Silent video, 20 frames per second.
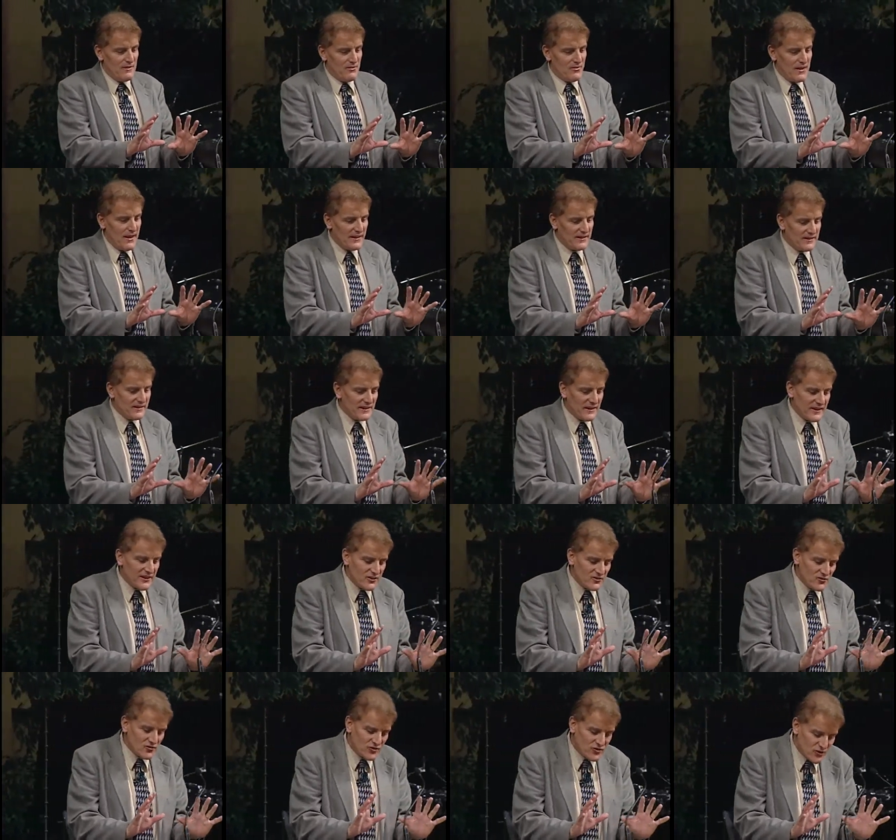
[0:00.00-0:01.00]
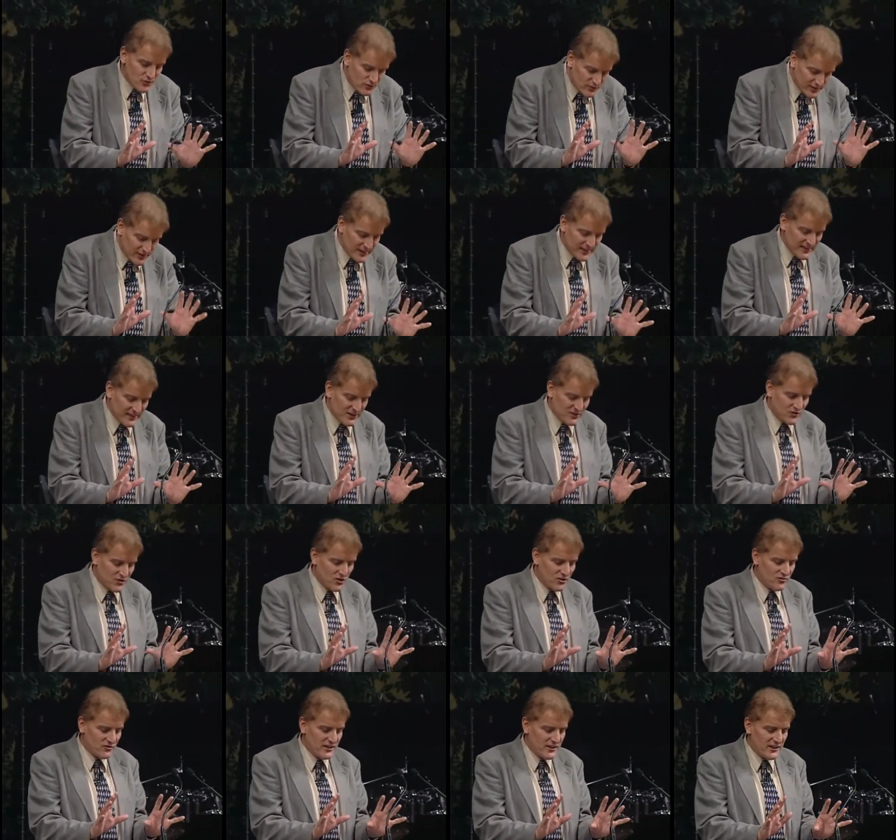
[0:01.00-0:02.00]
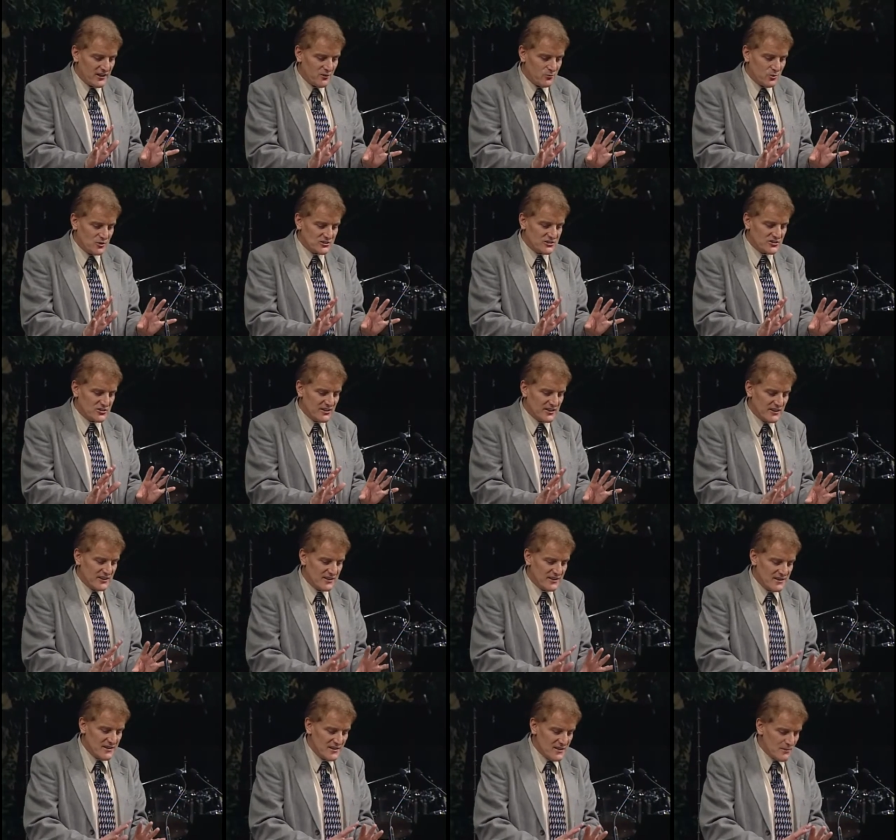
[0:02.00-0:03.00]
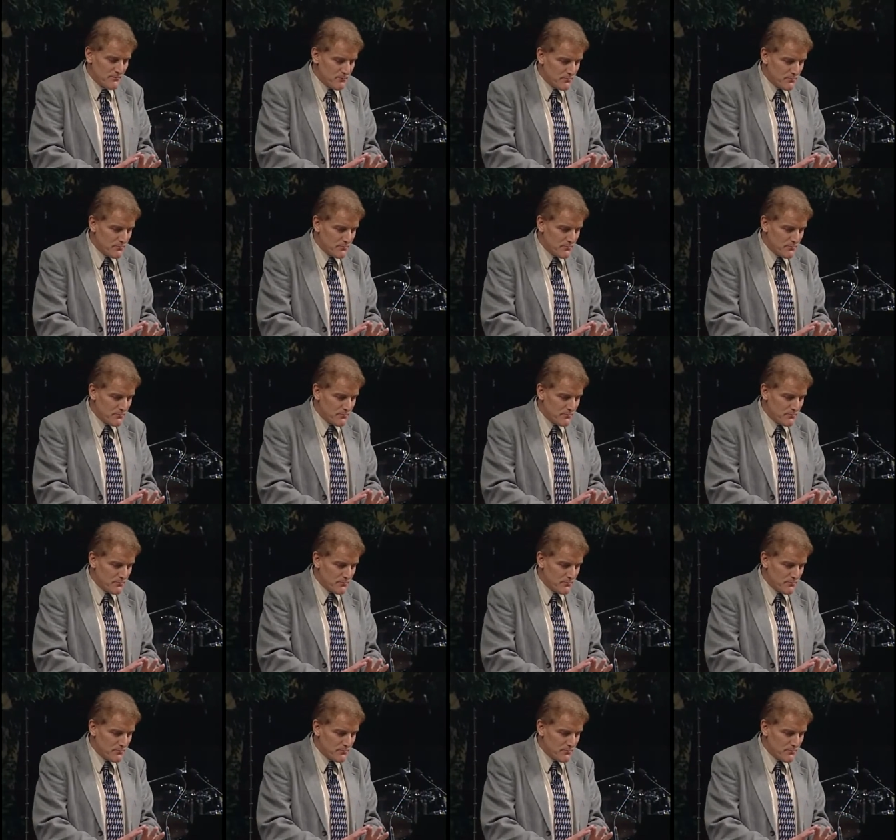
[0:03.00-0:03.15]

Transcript: then in Judea. Judea was the